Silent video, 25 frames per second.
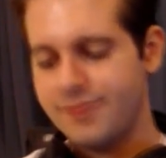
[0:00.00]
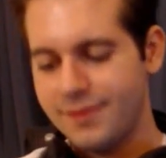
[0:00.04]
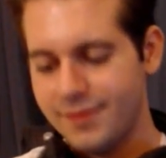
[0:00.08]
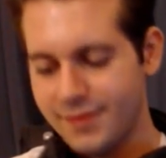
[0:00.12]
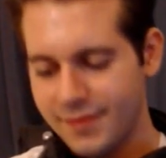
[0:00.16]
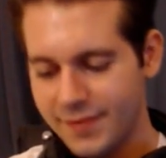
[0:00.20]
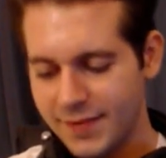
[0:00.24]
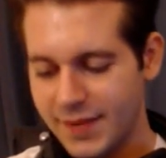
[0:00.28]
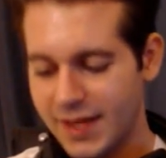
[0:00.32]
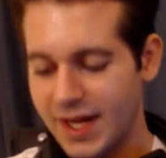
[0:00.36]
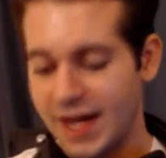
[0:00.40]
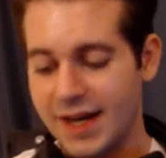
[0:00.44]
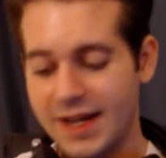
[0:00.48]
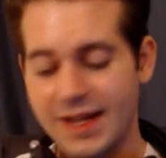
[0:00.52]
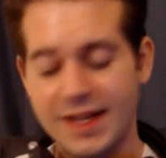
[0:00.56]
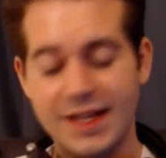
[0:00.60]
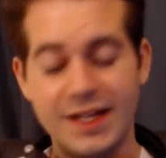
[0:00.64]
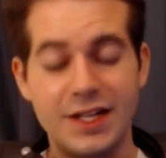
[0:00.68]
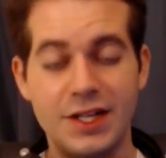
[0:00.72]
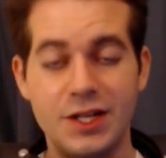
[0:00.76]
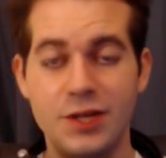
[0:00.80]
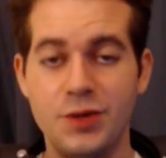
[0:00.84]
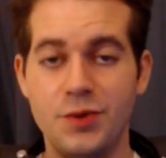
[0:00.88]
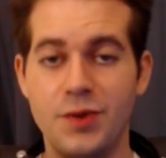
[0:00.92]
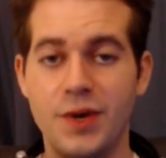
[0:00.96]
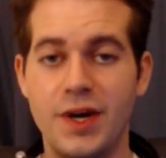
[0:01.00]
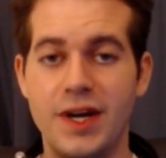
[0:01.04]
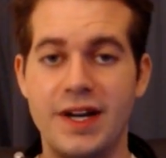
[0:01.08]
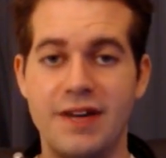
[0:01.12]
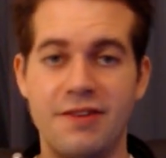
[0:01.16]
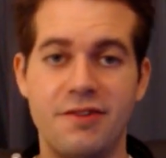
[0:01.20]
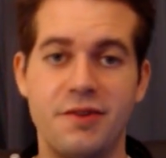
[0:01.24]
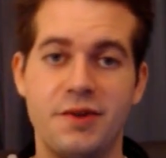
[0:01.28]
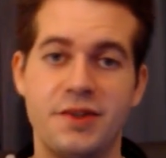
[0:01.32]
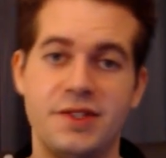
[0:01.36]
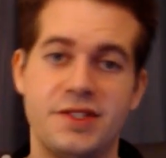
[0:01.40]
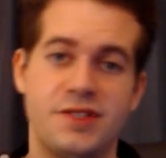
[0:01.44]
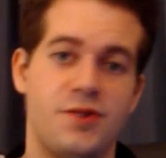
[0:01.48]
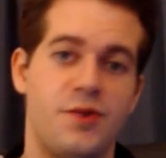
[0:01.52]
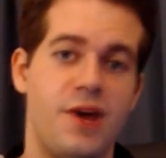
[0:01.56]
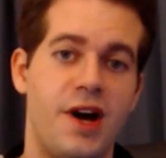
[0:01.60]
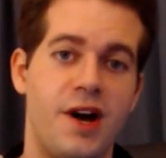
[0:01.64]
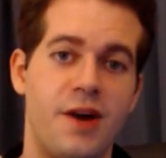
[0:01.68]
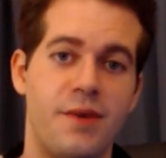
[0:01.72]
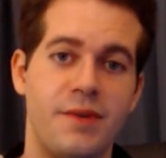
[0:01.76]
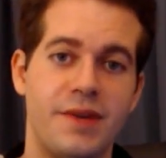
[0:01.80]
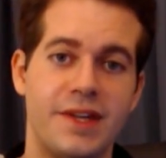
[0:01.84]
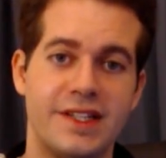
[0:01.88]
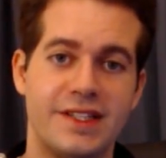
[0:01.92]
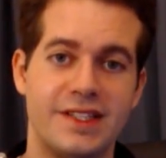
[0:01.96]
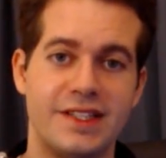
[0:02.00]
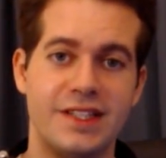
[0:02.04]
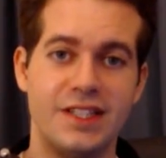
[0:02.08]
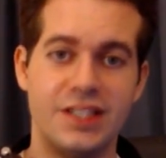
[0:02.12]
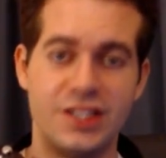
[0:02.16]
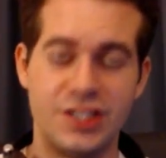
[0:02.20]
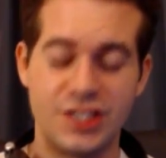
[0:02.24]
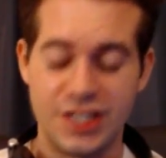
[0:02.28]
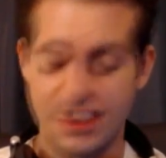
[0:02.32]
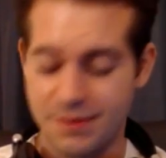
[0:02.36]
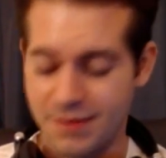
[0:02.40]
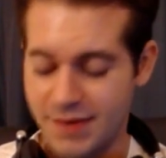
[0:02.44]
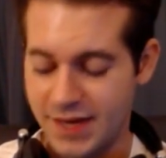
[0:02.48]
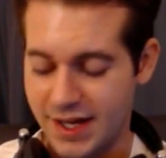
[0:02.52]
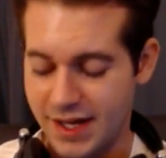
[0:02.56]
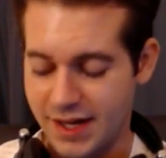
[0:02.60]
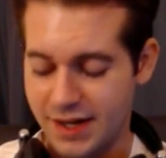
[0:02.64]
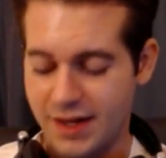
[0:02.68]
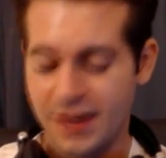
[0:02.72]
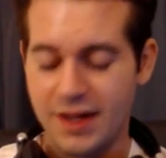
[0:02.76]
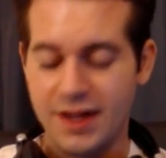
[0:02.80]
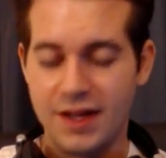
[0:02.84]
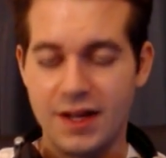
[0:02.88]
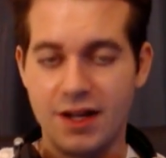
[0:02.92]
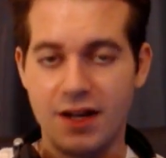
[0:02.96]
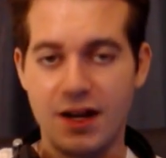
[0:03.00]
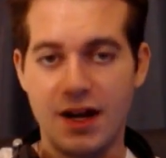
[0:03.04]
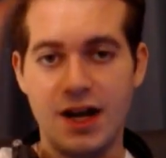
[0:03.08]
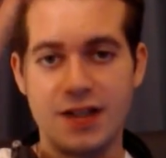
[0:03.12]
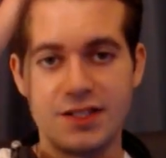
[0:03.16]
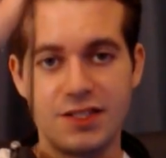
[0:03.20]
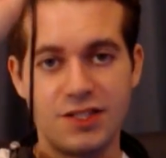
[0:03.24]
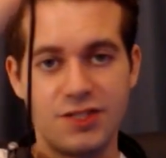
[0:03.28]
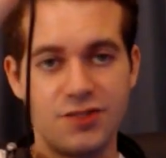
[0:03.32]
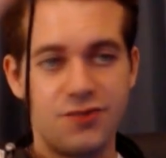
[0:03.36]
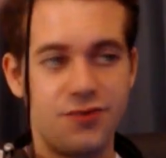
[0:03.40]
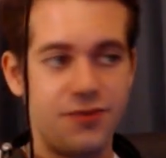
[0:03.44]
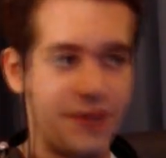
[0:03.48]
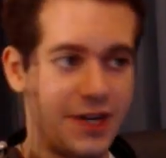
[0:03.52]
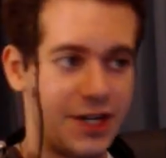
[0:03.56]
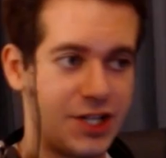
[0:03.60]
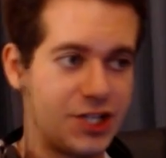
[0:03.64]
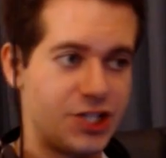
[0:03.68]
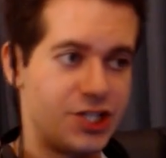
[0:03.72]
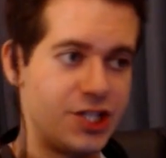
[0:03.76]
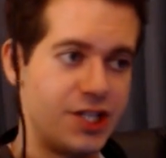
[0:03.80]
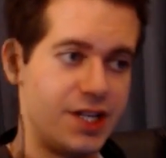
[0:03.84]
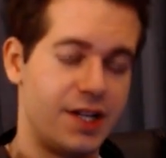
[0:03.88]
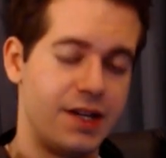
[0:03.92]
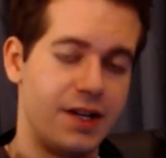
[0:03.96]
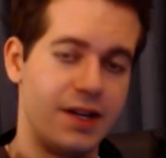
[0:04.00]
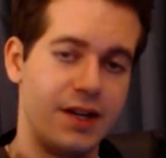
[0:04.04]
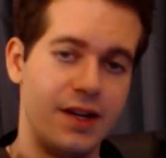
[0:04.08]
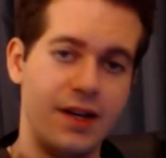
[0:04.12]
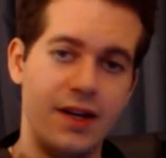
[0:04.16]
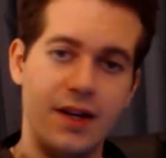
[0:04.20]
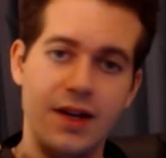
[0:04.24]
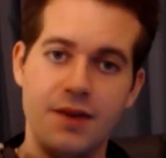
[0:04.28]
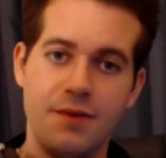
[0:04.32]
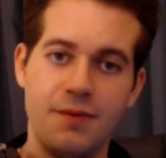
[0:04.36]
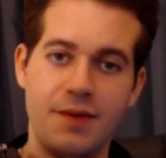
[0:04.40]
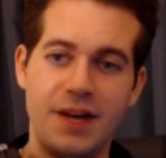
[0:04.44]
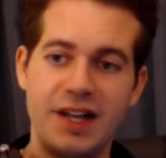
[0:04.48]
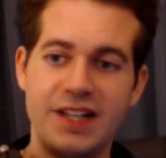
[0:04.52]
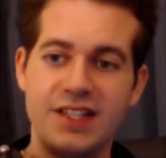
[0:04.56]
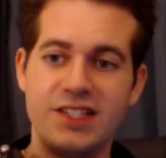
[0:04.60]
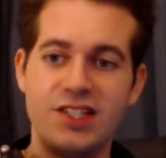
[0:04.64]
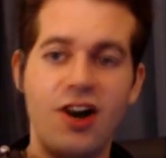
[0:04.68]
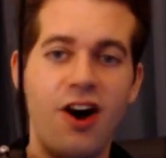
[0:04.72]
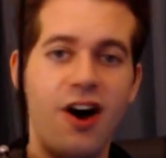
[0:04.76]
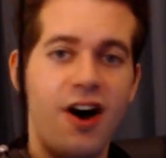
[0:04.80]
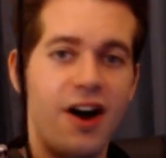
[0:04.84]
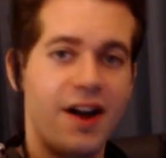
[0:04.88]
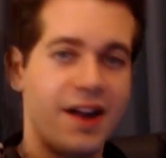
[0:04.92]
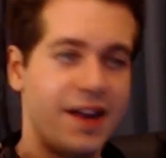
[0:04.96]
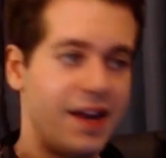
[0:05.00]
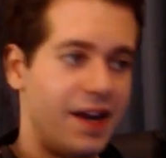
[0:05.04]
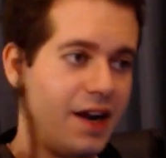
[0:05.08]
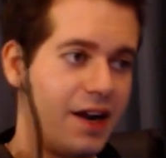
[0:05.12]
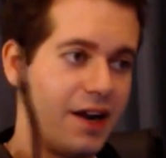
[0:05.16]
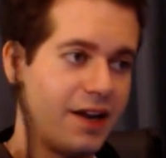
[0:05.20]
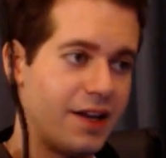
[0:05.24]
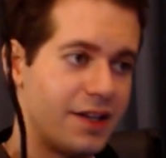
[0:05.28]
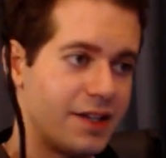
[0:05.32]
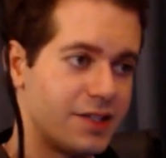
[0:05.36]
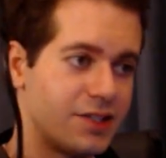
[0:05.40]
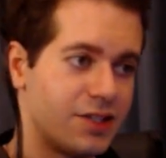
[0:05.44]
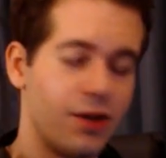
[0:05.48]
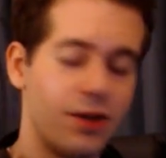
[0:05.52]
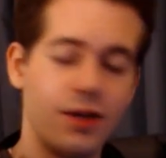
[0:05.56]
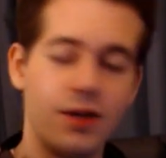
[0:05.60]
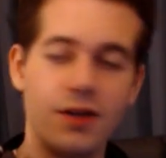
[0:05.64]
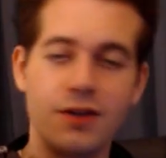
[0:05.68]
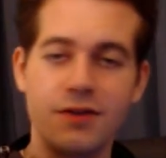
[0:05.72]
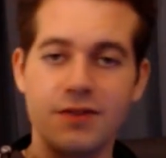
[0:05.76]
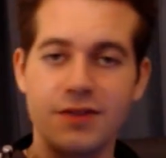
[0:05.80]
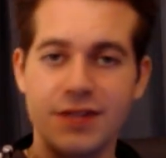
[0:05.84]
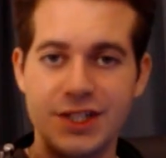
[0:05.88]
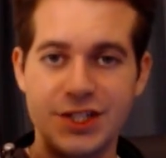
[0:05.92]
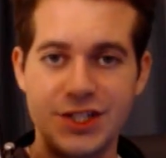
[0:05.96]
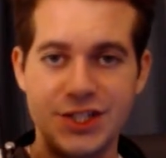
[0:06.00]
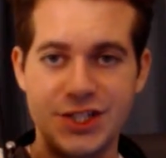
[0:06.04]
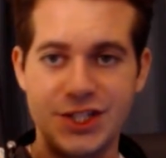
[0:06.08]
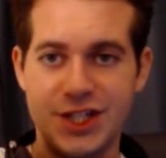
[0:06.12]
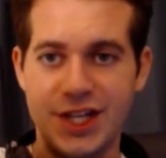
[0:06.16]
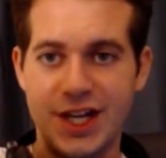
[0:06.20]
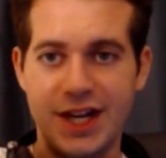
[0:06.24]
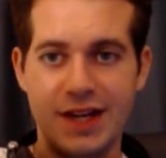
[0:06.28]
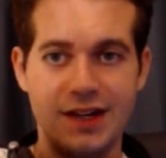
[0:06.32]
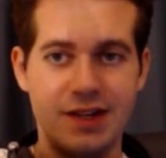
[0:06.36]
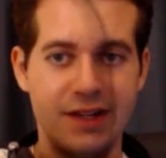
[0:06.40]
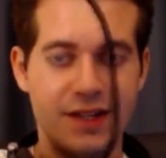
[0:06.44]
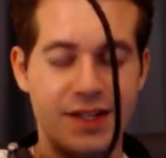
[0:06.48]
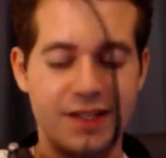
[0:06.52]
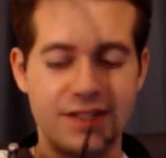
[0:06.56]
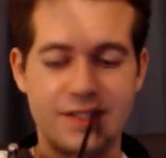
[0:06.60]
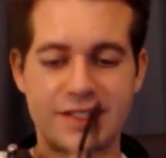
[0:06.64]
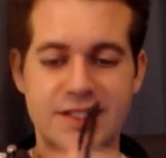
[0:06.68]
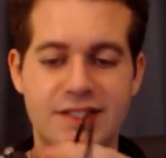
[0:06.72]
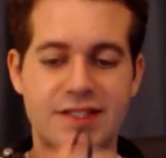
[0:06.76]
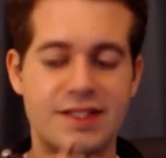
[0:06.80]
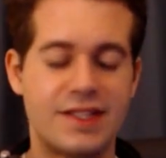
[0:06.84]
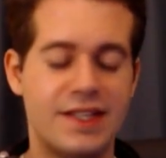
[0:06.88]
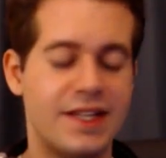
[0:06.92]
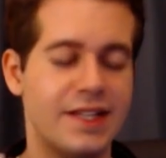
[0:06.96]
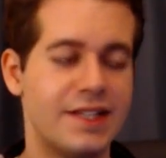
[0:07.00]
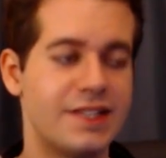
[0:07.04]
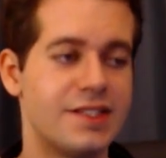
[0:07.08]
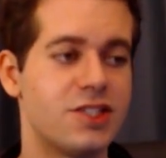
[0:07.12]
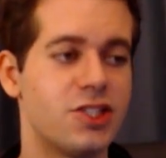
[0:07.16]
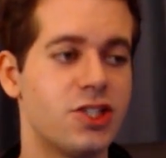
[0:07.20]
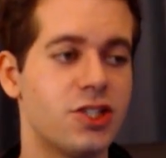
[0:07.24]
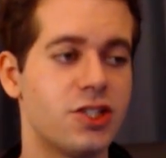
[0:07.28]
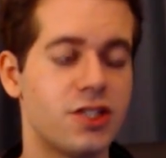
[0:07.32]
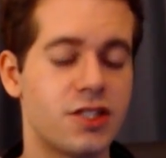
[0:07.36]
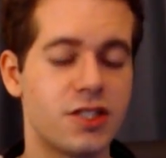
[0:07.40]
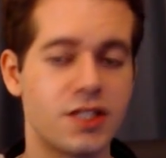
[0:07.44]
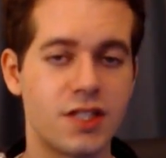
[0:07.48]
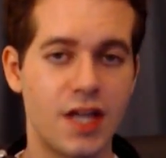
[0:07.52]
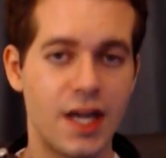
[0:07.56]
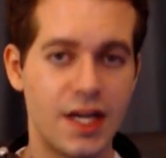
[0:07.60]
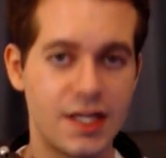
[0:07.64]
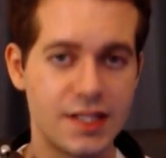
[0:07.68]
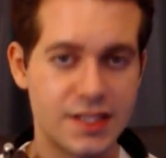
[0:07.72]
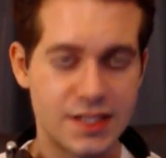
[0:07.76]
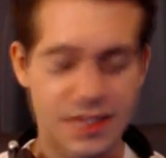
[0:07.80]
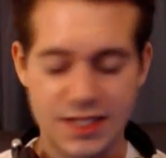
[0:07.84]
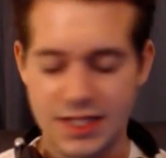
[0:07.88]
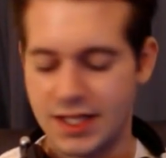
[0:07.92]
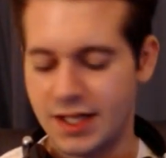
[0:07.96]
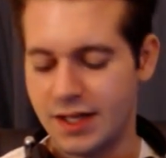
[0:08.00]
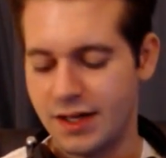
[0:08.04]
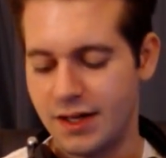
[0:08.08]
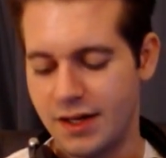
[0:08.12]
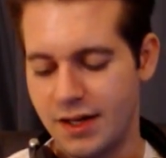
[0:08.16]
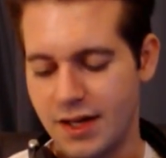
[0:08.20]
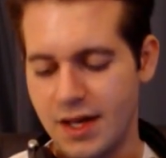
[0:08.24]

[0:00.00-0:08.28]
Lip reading: Gotta get a new one every once in a while because of this shit, man. Causes friction. My dog hair gets all over this shit. It gets disgusting.